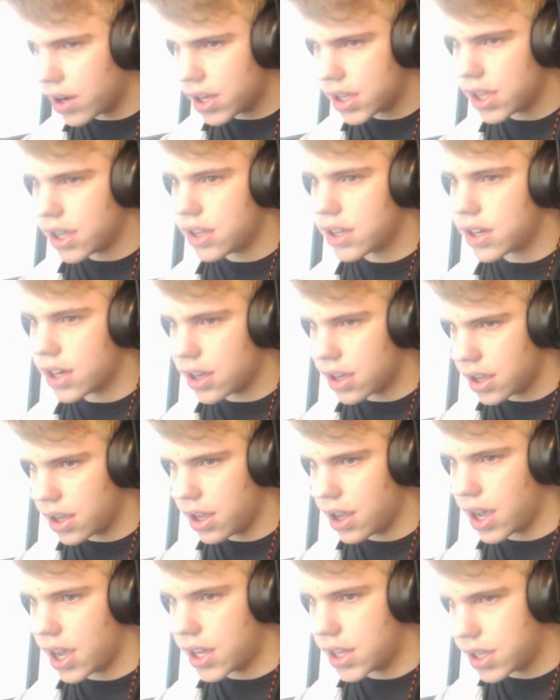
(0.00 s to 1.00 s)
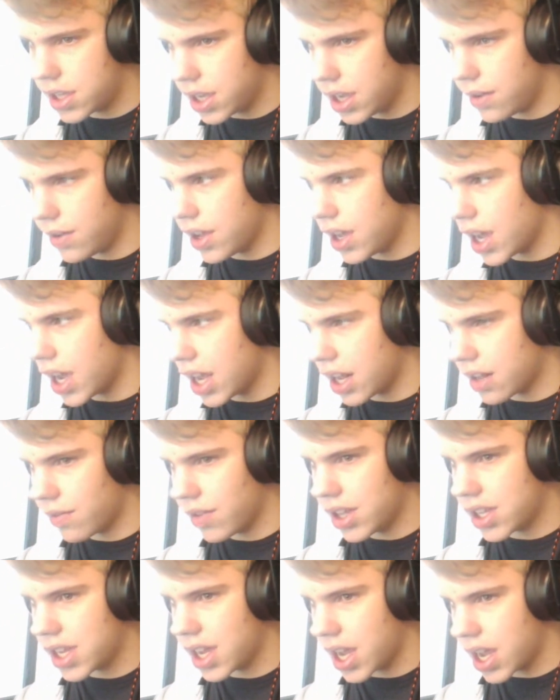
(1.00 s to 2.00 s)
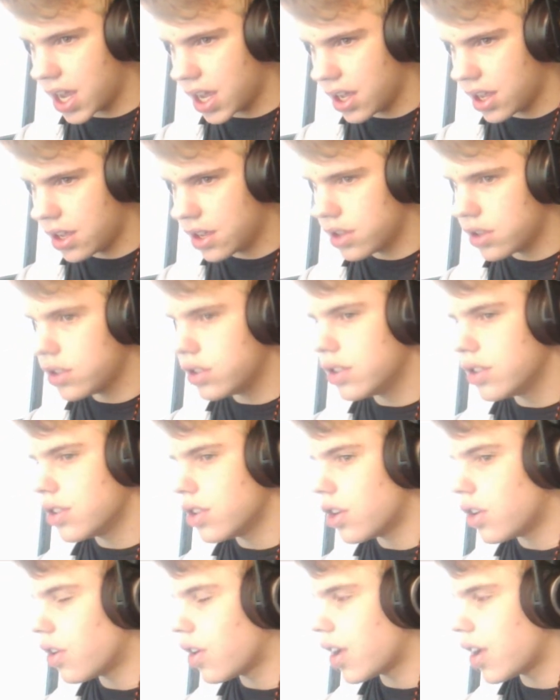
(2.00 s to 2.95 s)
Crazy Junkie ATV has been saying, Do you